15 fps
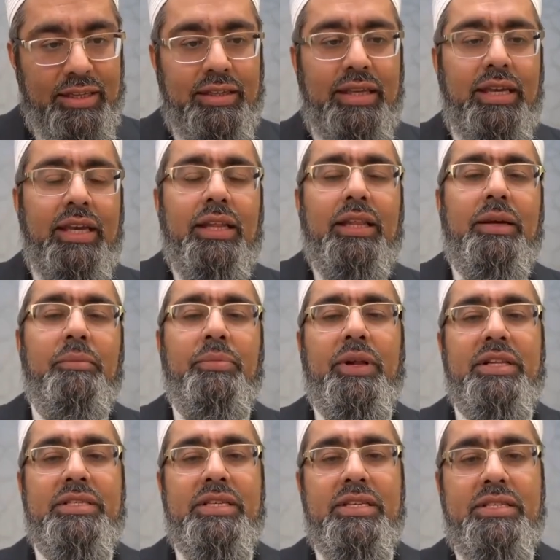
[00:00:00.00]
The ill
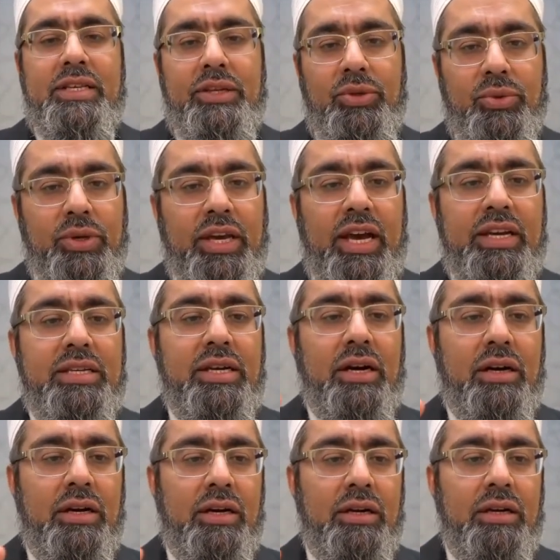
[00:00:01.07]
impulses that you get
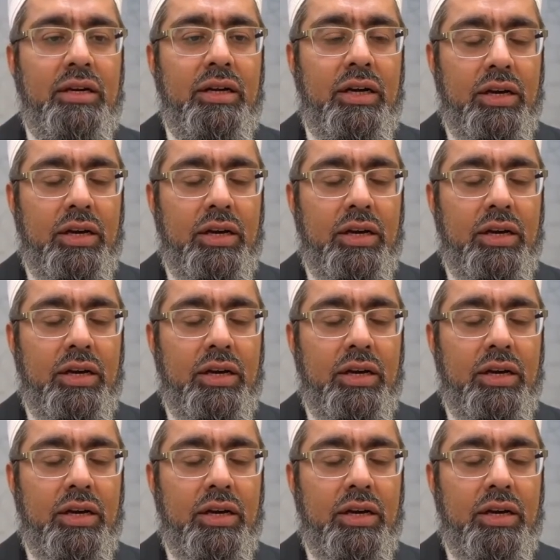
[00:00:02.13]
are